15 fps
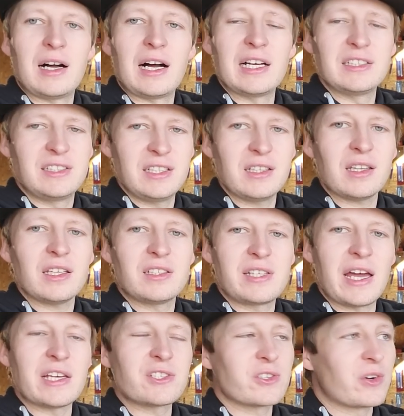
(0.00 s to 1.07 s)
Ideally,
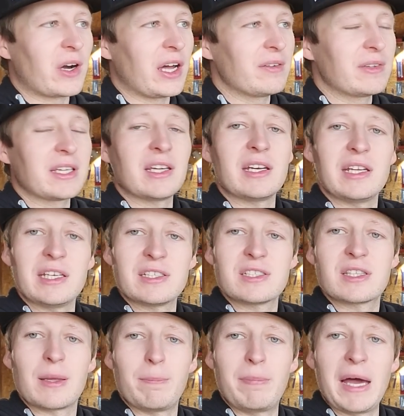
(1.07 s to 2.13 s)
test driving it is
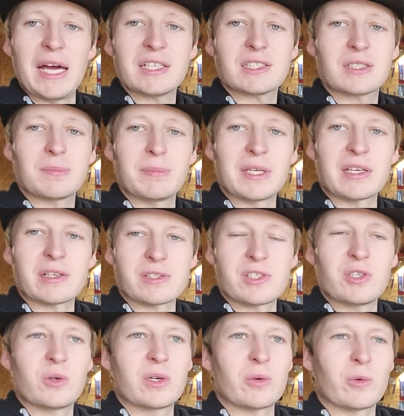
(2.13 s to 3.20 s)
the best, because
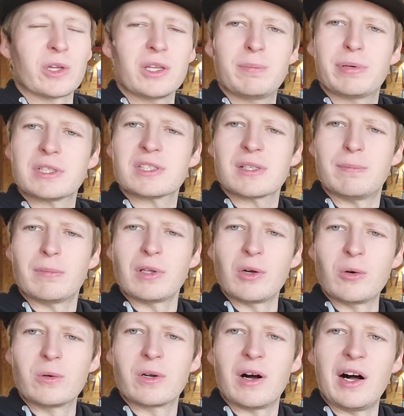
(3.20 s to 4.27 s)
you can really put some
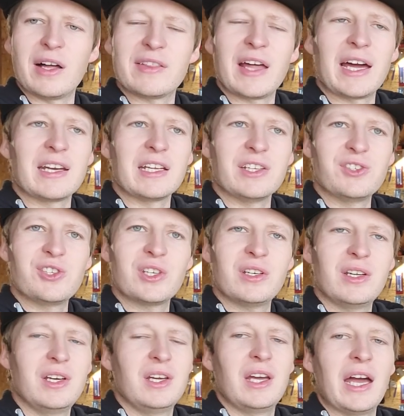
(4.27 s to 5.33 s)
load on that
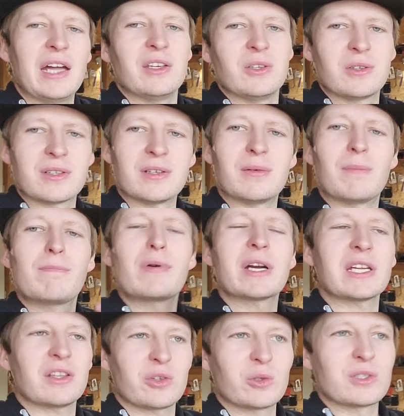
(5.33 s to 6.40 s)
engine and you can
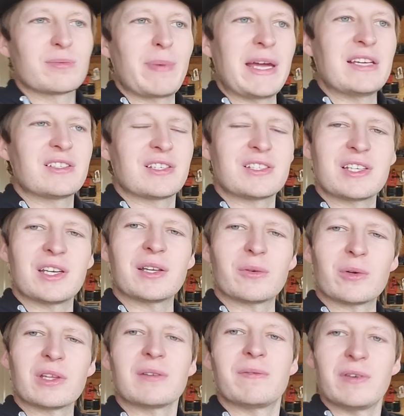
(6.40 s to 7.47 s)
bring it through its paces and you can
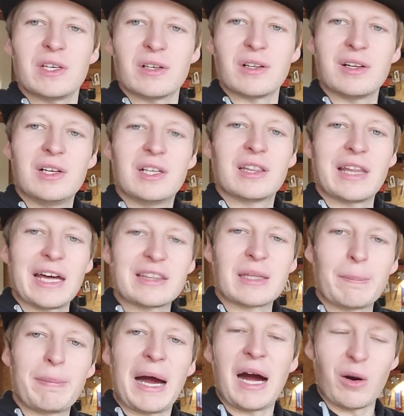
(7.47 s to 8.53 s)
really feel that
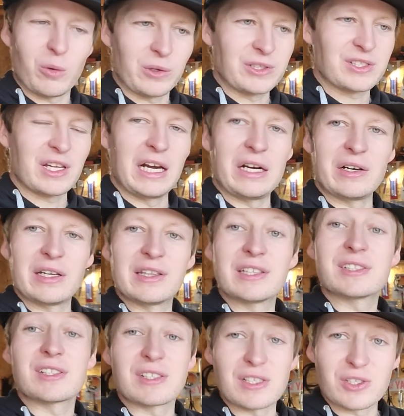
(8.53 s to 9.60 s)
the power is there and
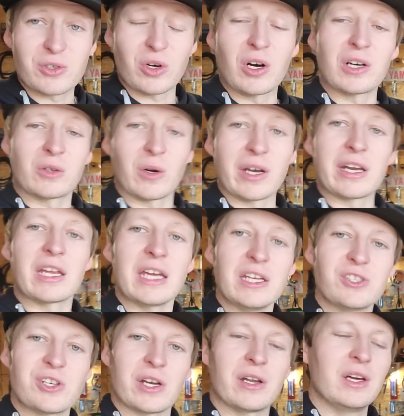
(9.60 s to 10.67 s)
this is a strong running
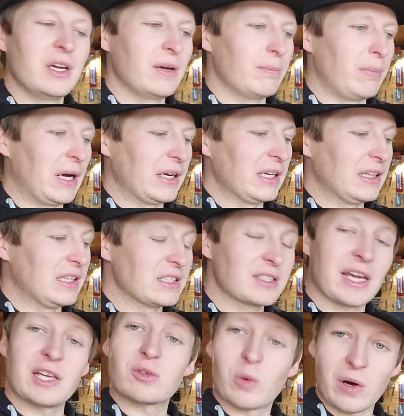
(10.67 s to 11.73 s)
engine. But in this
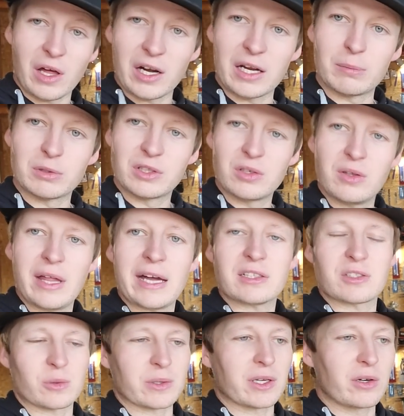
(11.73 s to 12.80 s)
case, we're not able to do
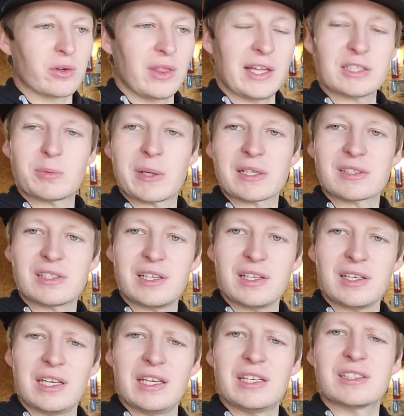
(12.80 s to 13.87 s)
that. So we're going to do the next best
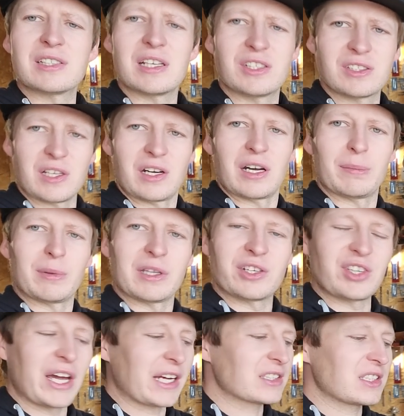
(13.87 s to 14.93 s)
thing is set it up on the
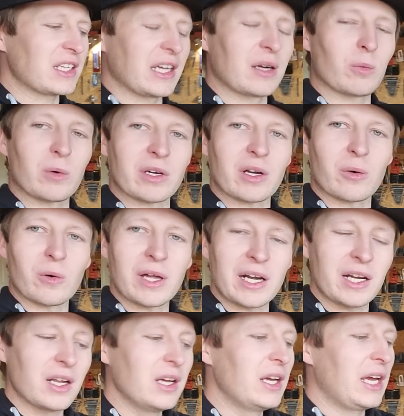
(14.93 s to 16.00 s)
jack stand and we're going to run
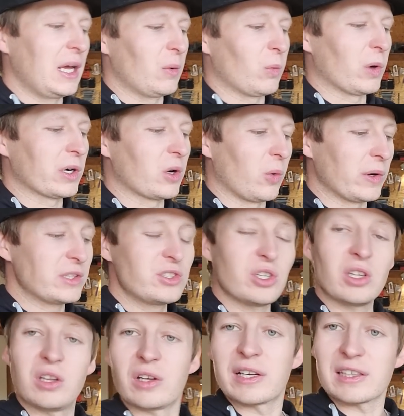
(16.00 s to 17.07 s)
it, and we're going to
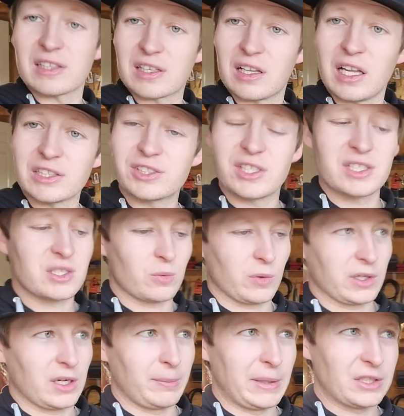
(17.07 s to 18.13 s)
look at the clutches and we're
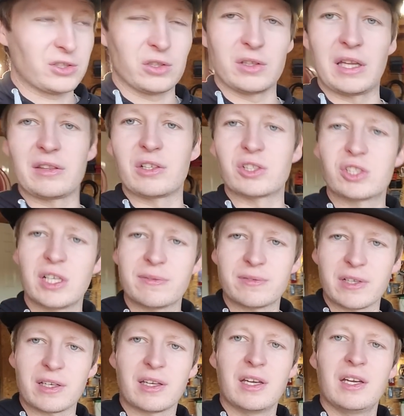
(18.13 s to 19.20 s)
going to make sure that they're
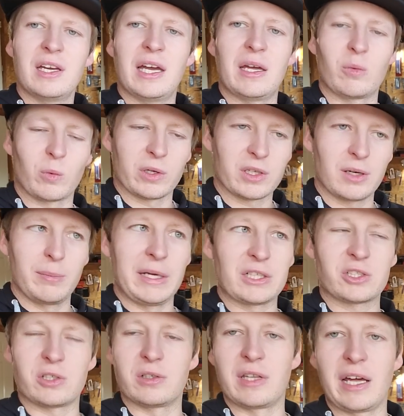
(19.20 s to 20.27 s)
shifting and we're going to make
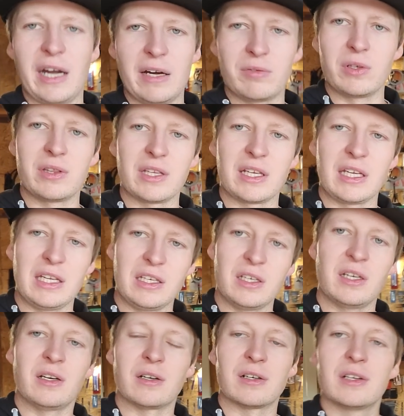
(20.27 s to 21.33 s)
sure that everything in
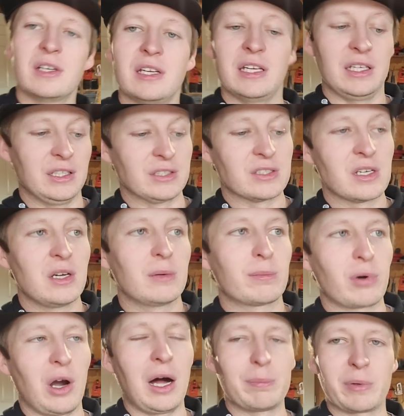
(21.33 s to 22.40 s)
here is
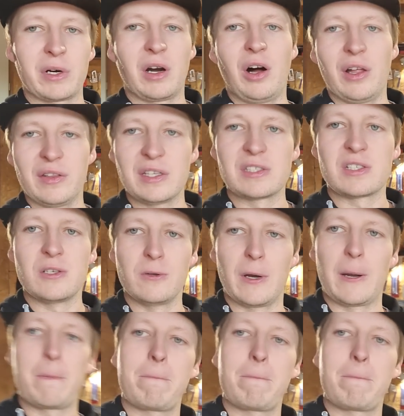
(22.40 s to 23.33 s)
proper on this unit.